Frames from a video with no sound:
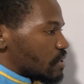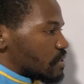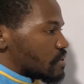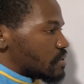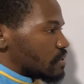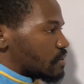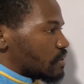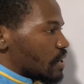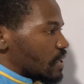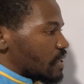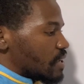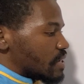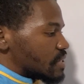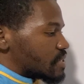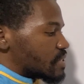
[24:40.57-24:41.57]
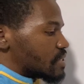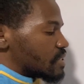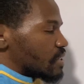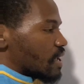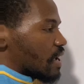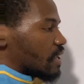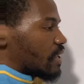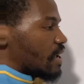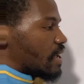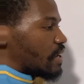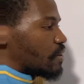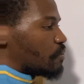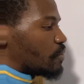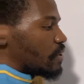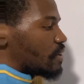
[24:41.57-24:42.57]
So yes, again,
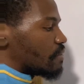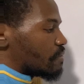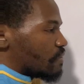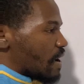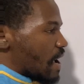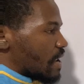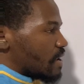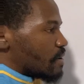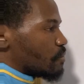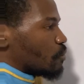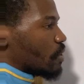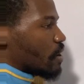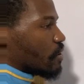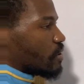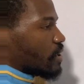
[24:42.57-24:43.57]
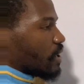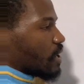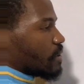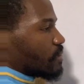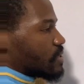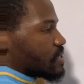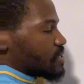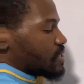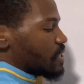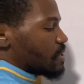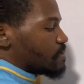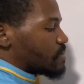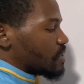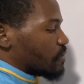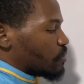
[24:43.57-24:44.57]
if we divide them, we're going to get the
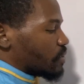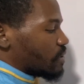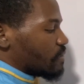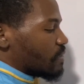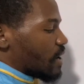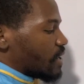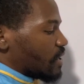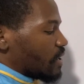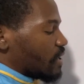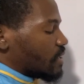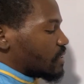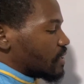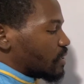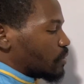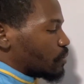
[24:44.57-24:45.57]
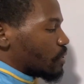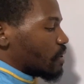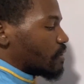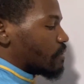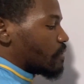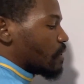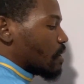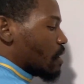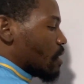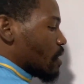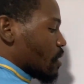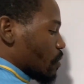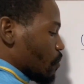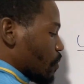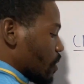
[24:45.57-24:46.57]
same. If we divide 8 and 12,
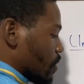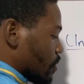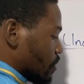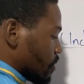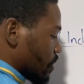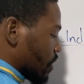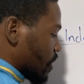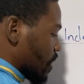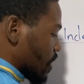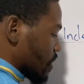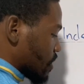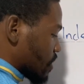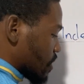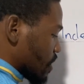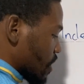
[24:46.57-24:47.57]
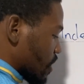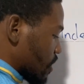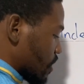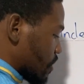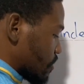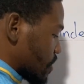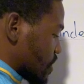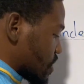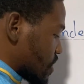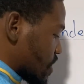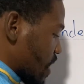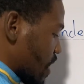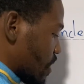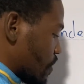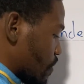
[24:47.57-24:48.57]
we're going to get the
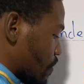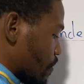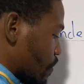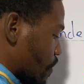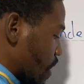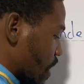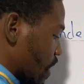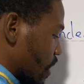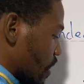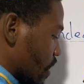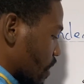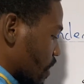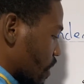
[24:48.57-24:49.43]
sine of y